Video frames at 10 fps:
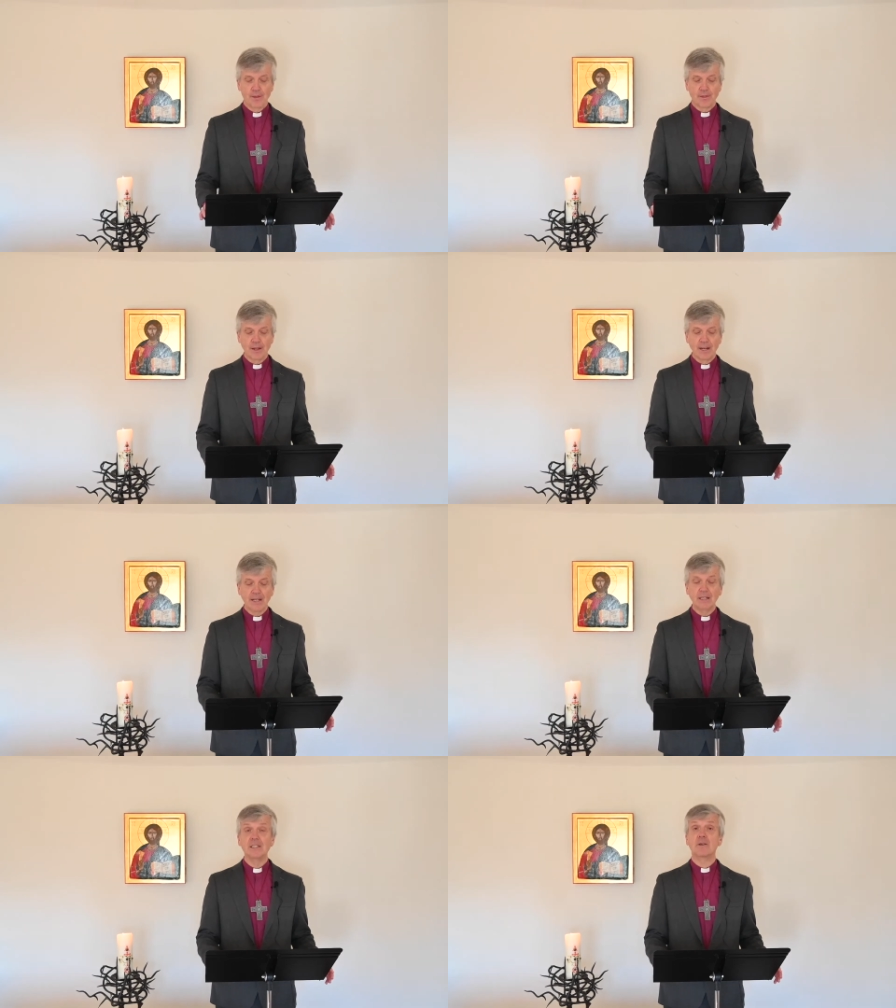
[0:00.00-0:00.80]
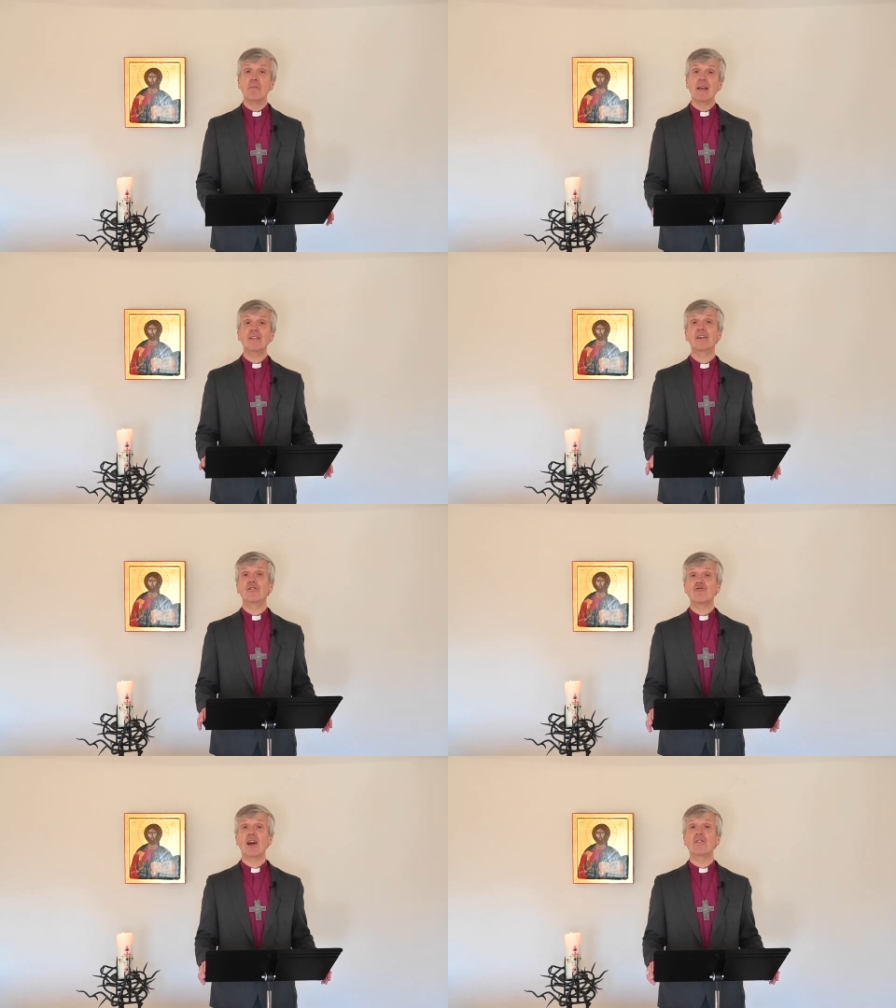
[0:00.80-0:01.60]
that the little
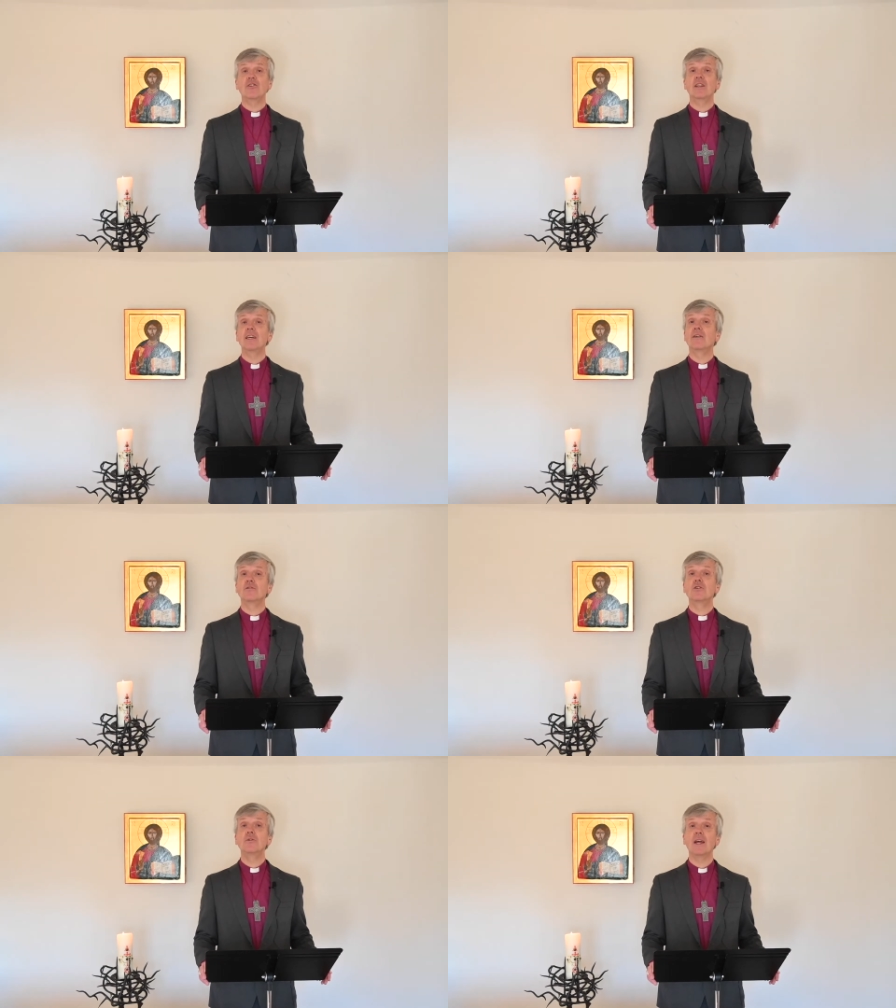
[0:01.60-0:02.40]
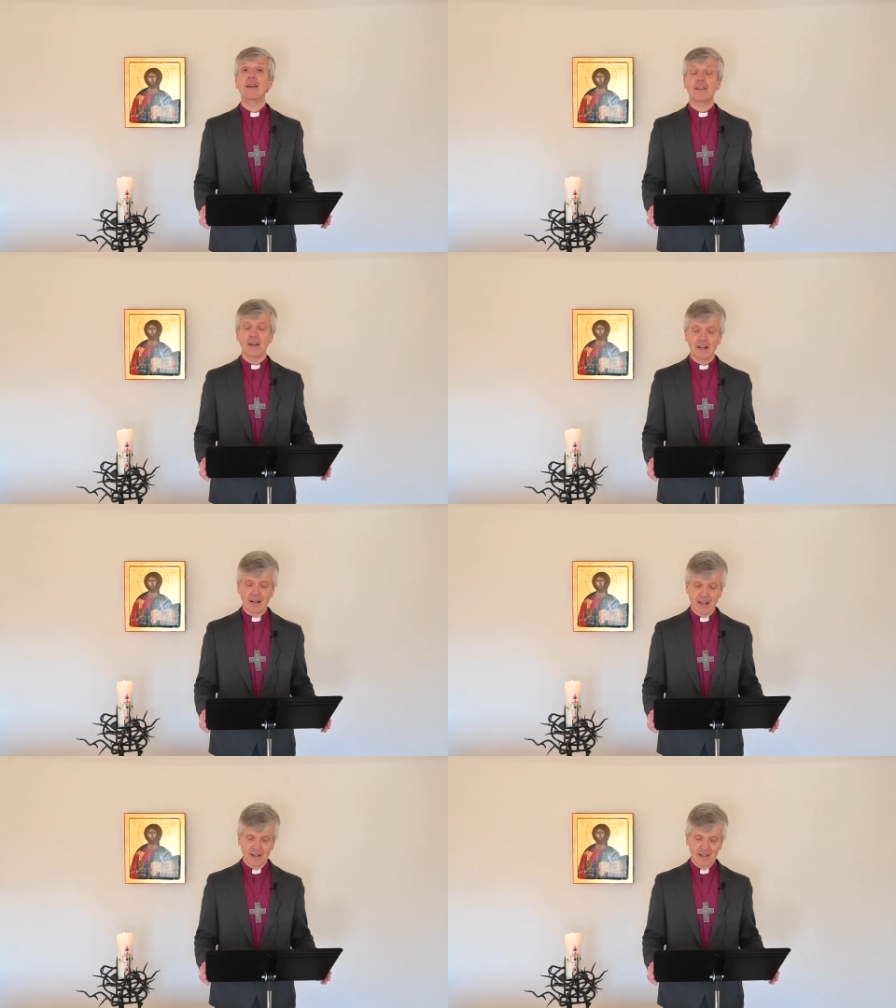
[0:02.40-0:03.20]
domestic tragedy of two days
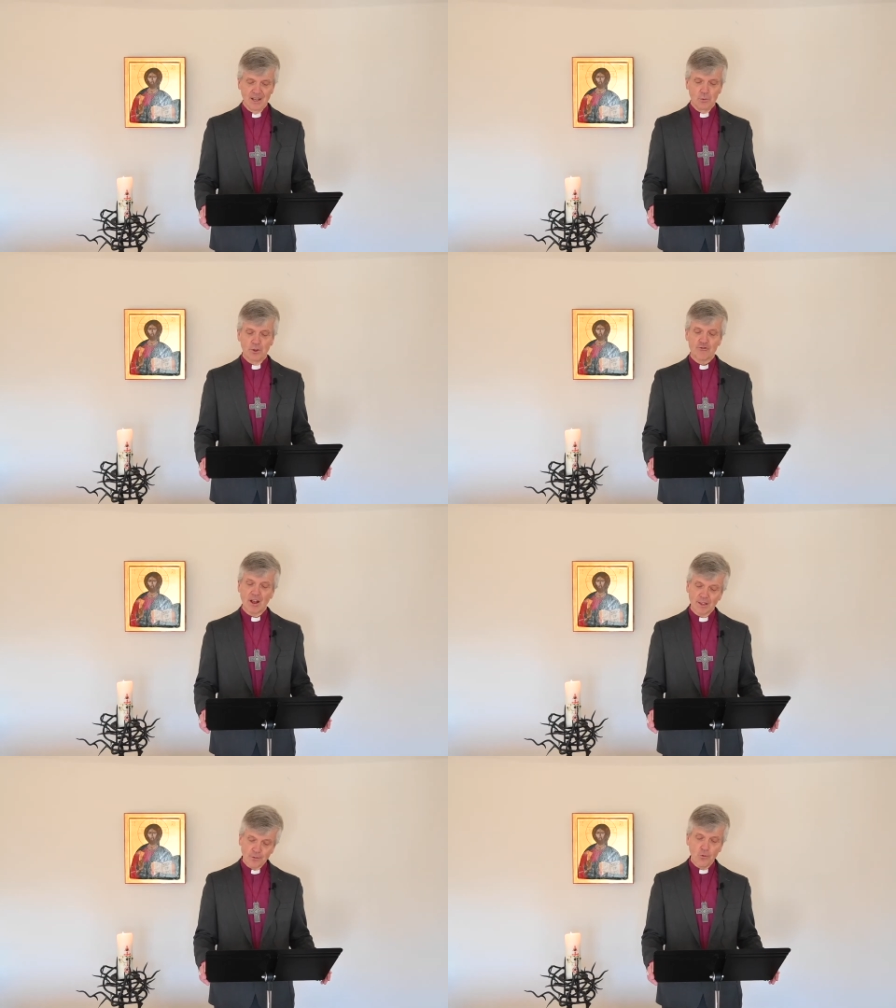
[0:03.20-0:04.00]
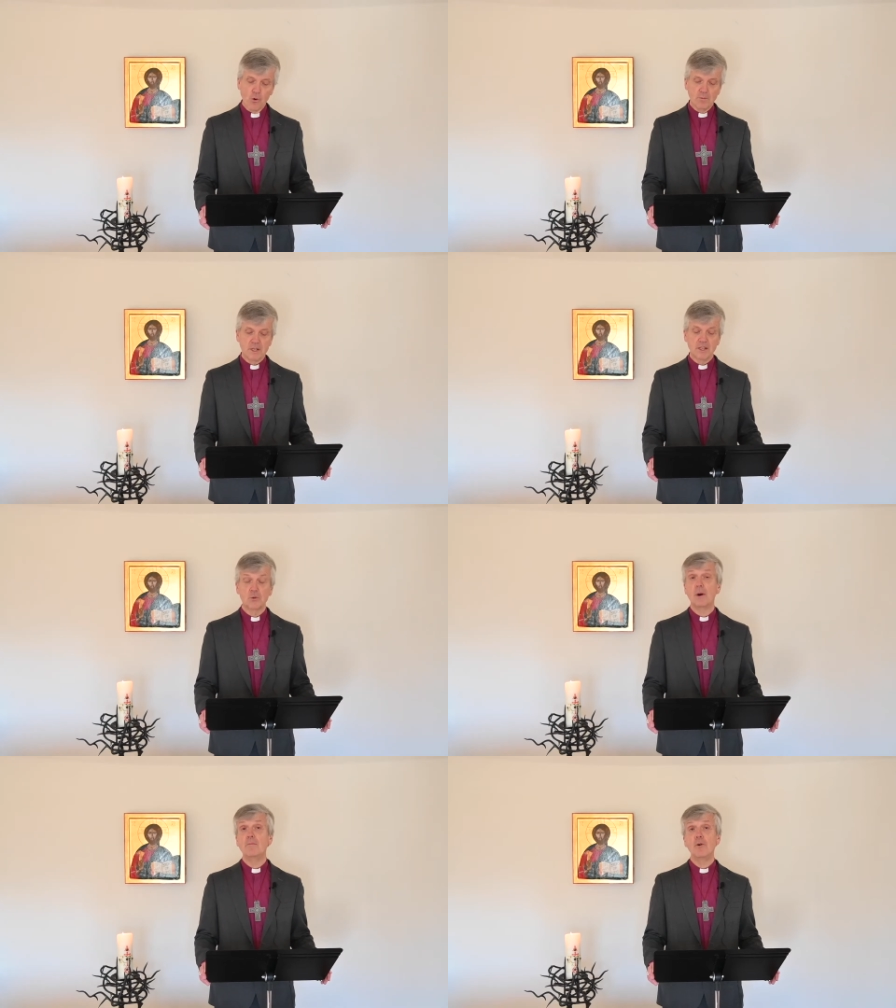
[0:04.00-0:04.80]
earlier was transformed
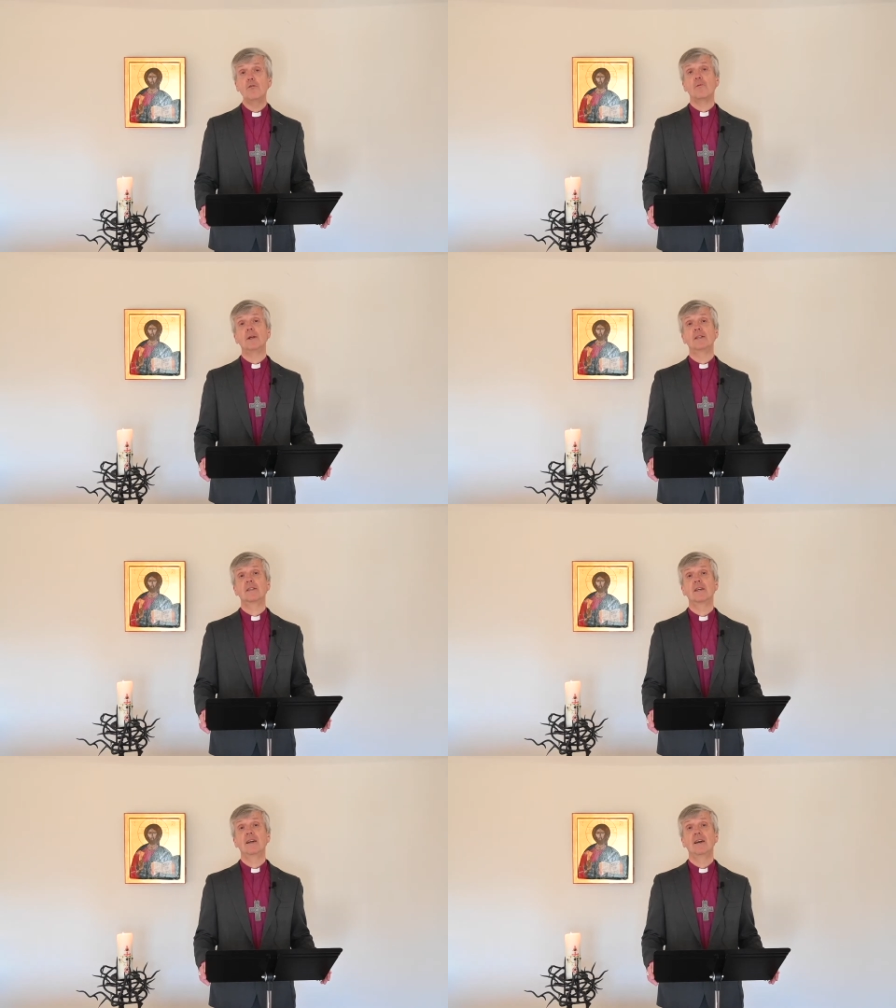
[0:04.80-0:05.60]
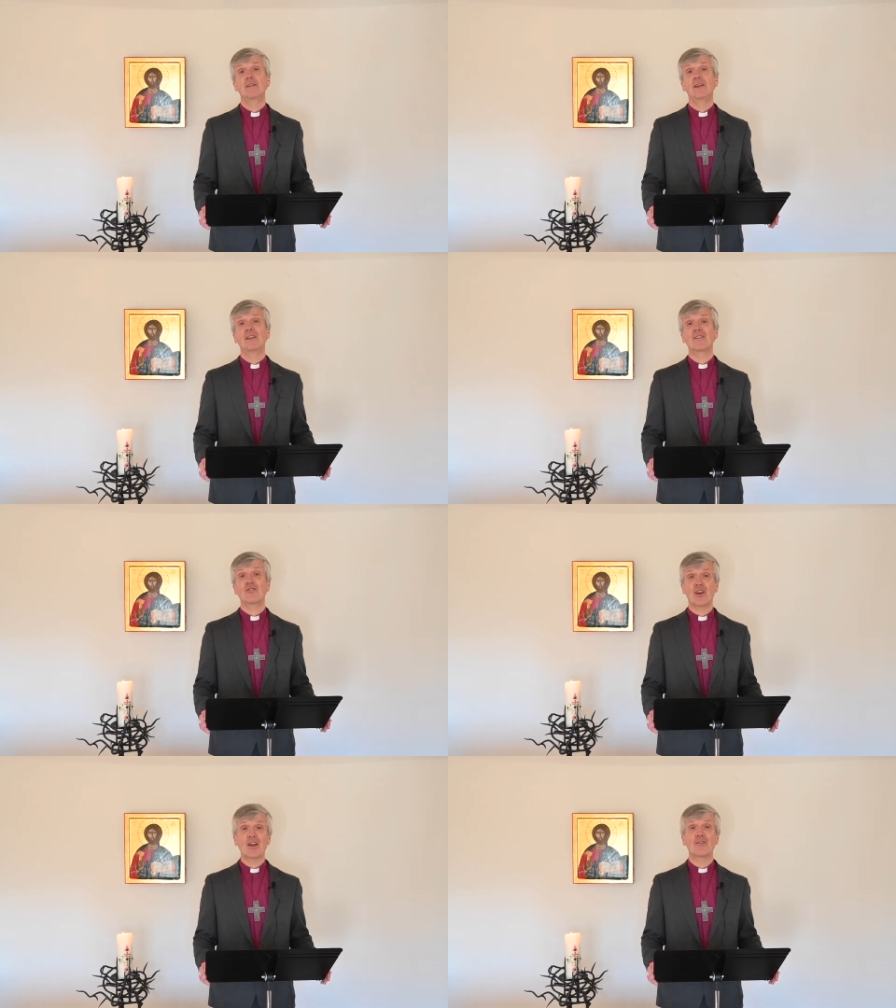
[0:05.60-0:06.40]
into a movement that has
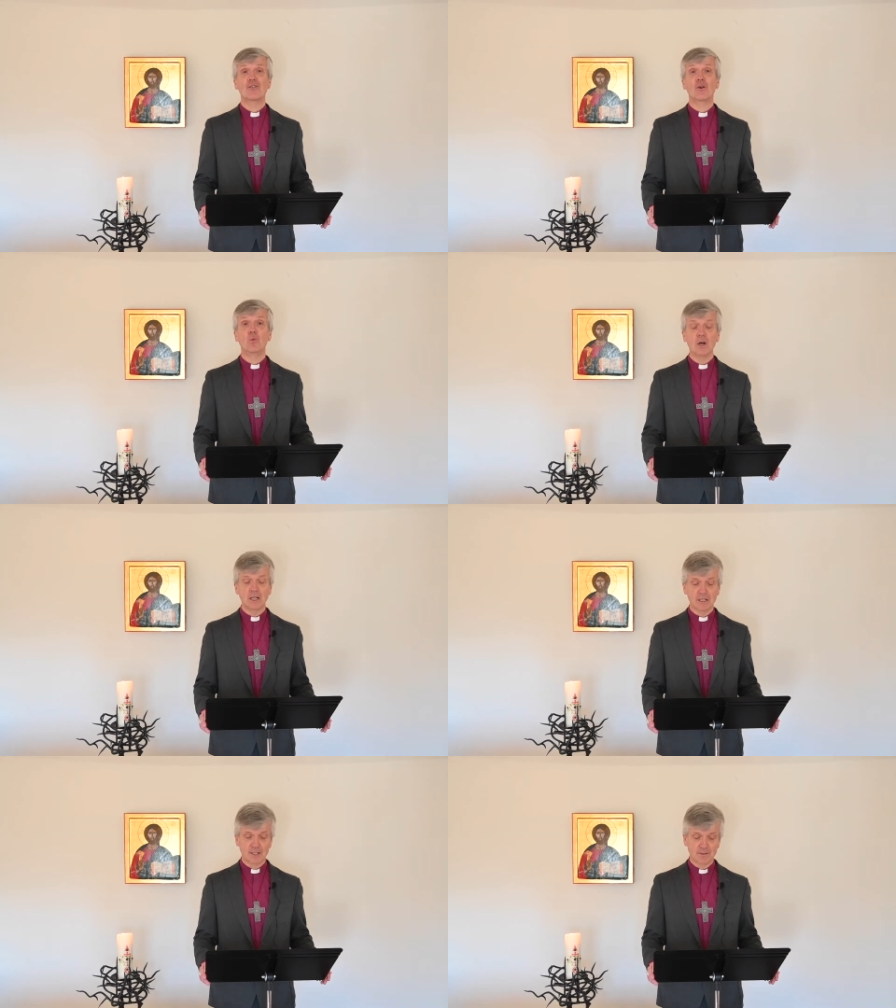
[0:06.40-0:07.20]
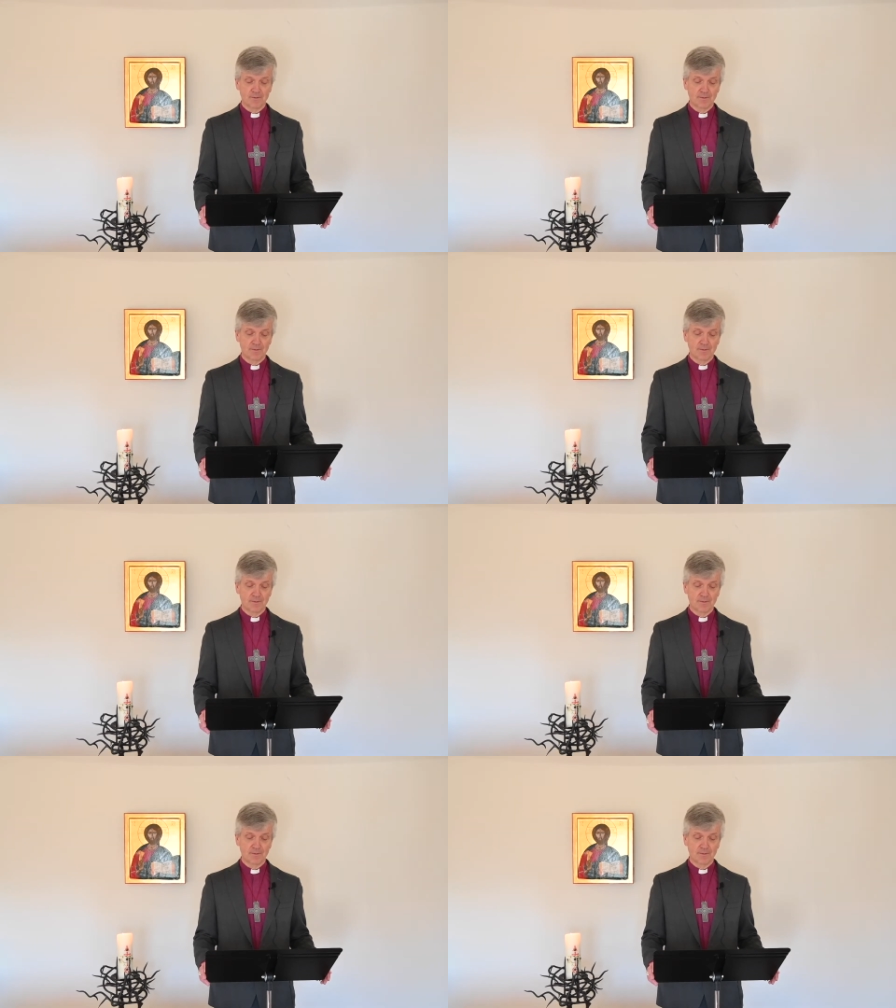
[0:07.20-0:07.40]
changed the world.